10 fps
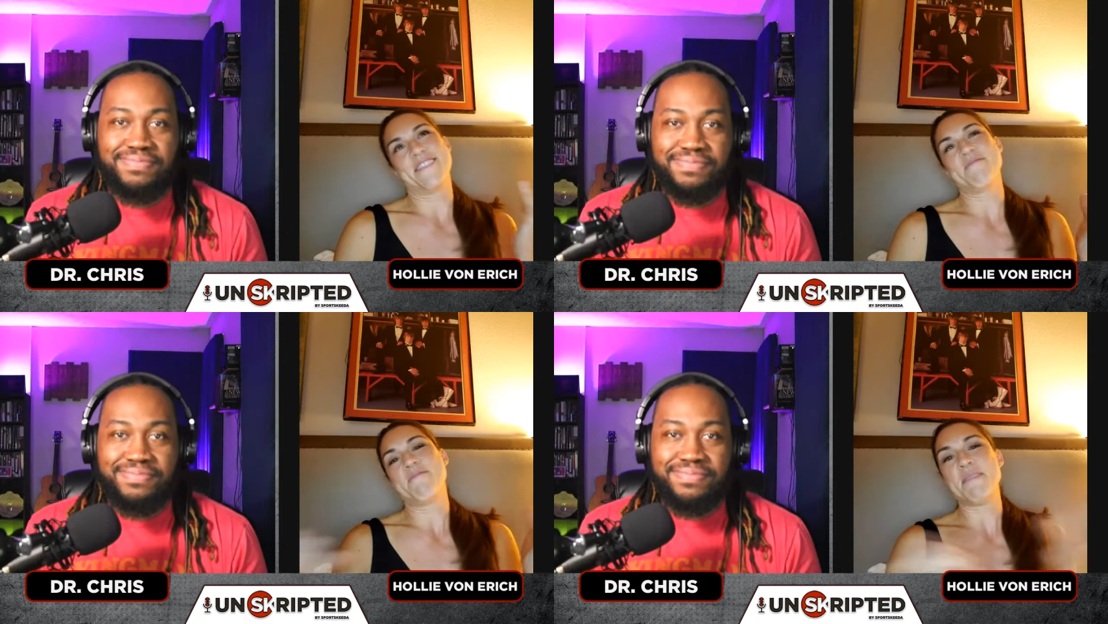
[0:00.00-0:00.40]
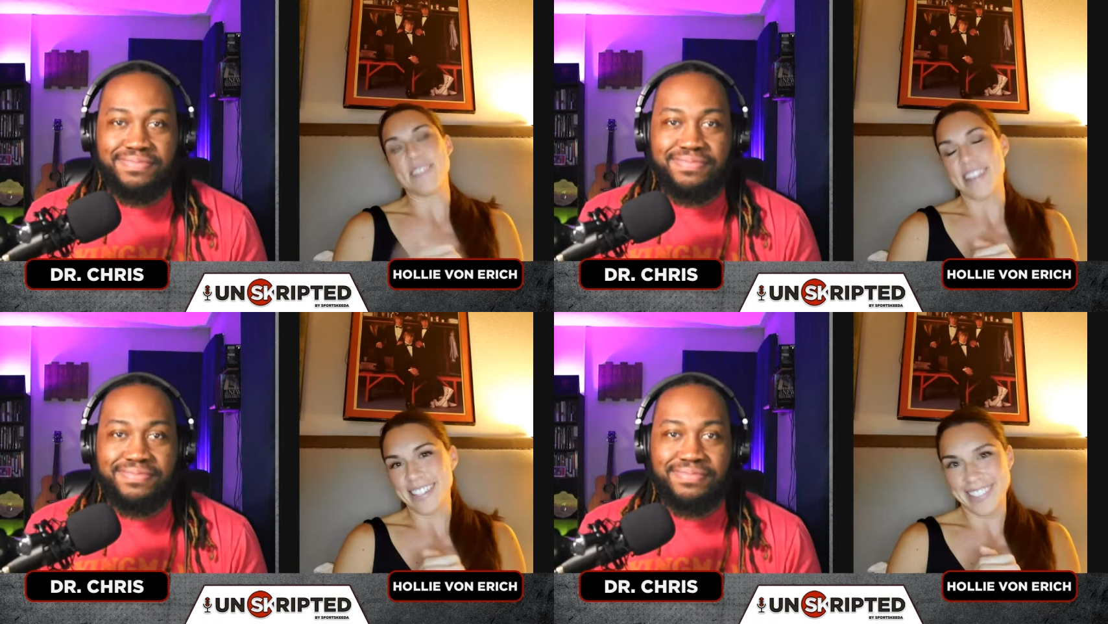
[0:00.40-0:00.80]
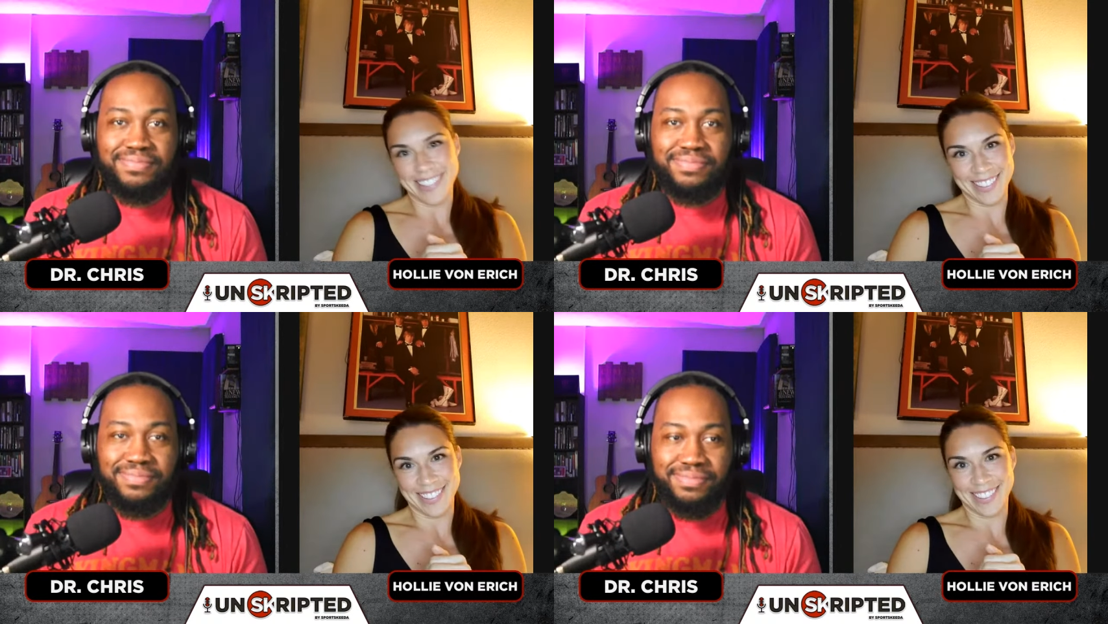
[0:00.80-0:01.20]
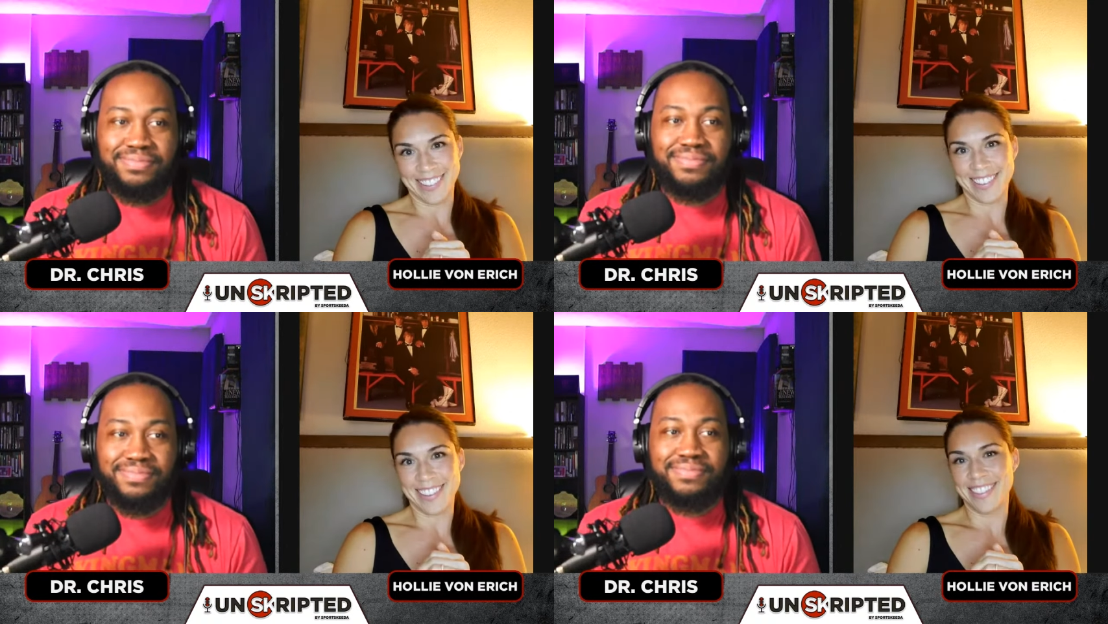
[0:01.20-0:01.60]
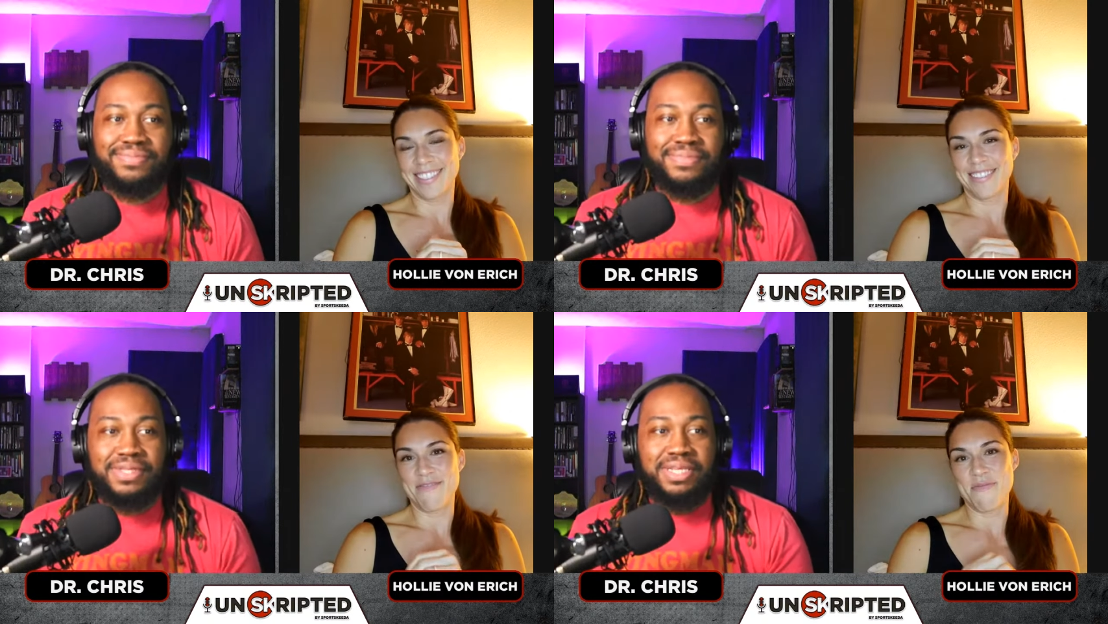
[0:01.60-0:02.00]
Speaker 1: memories but
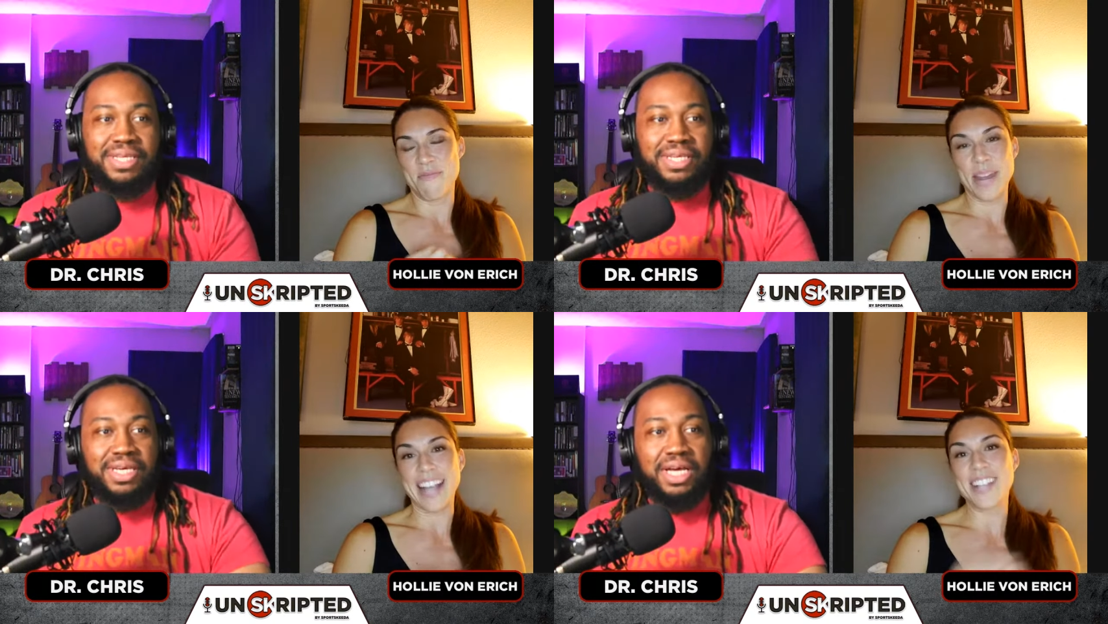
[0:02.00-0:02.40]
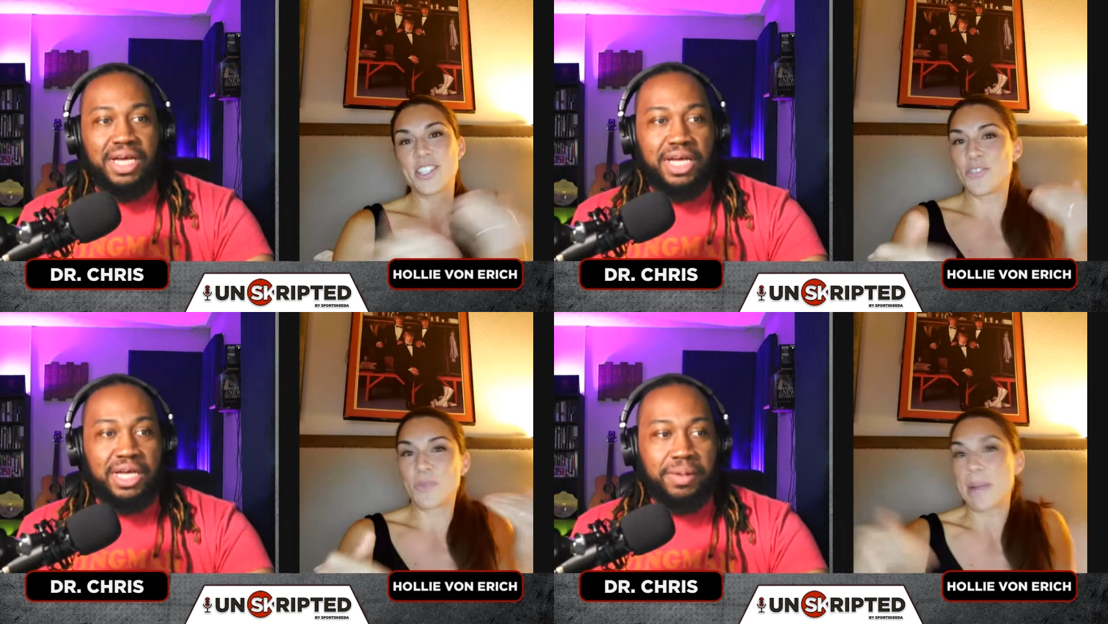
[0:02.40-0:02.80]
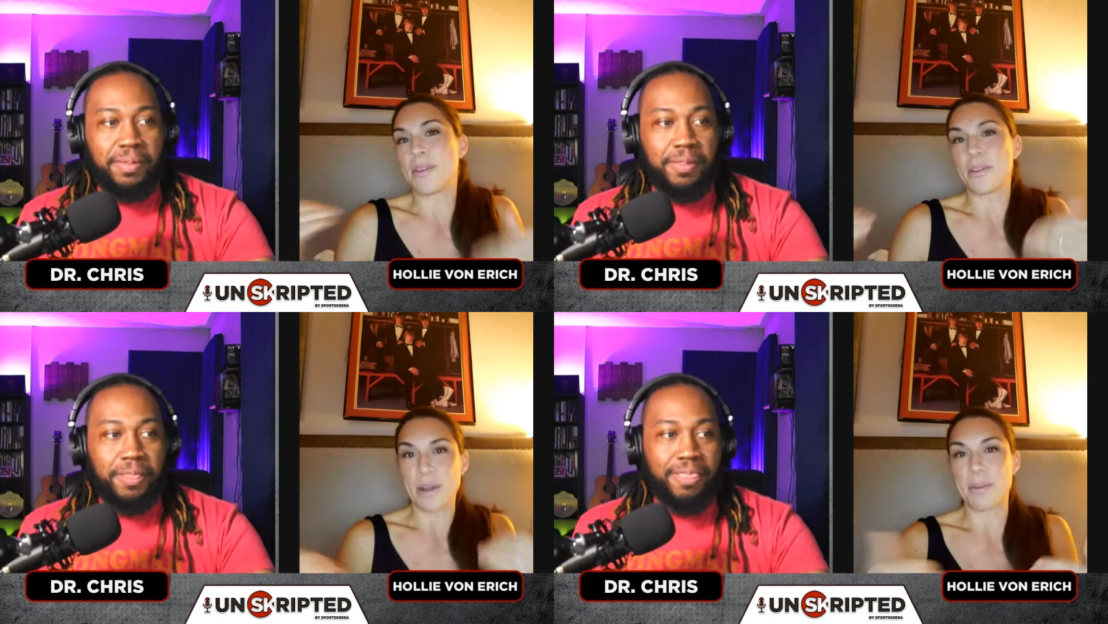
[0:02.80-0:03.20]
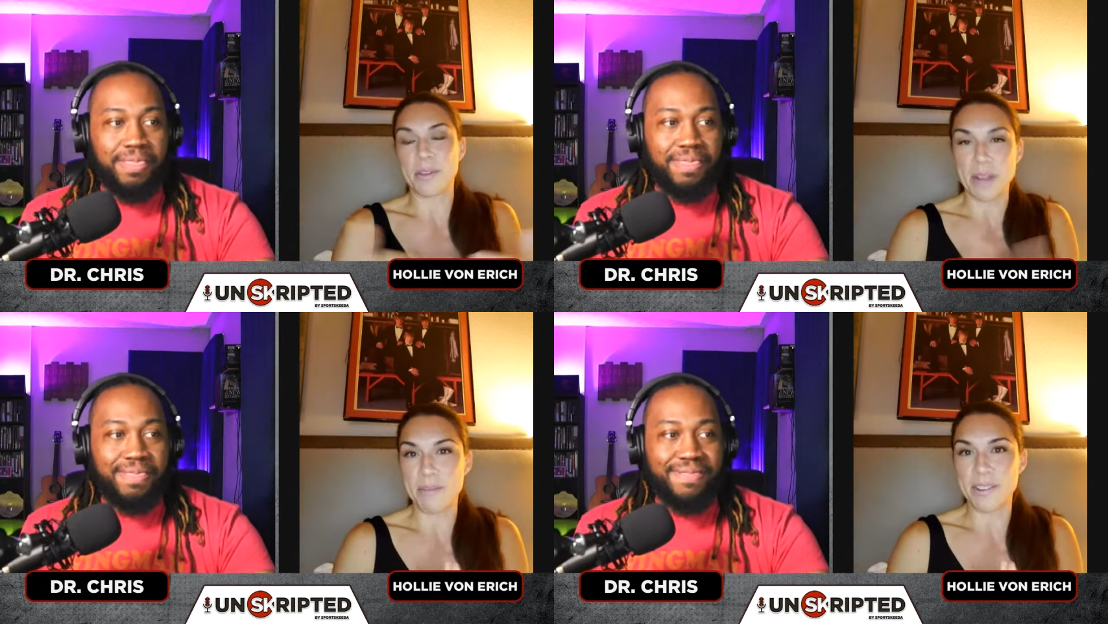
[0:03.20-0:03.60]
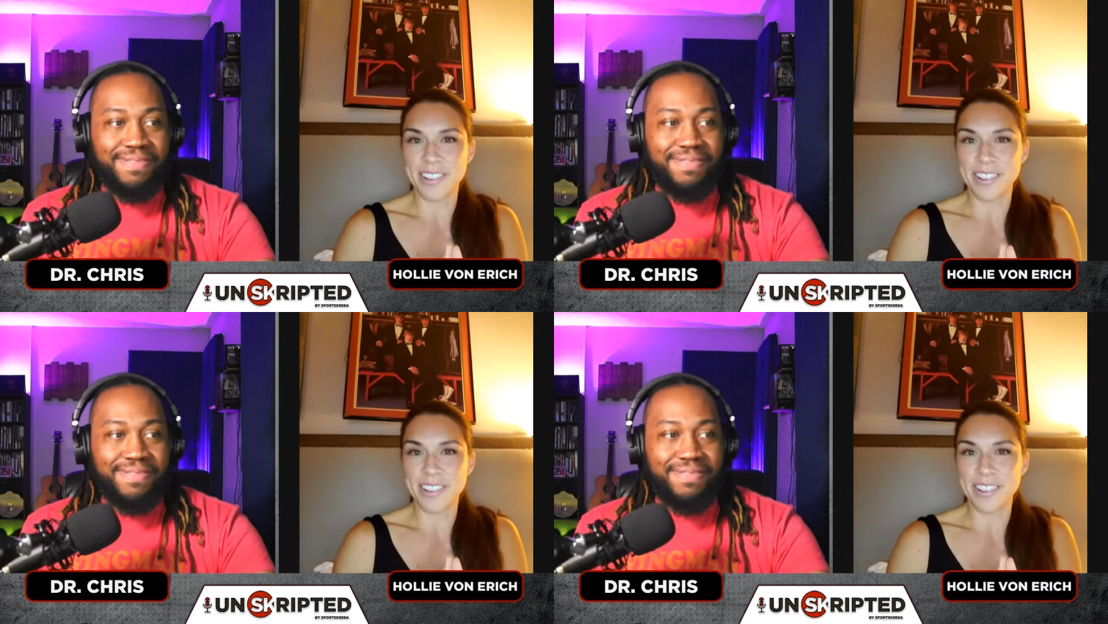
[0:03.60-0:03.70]
mm-hmm. i can just uh, ramble and ramble and ramble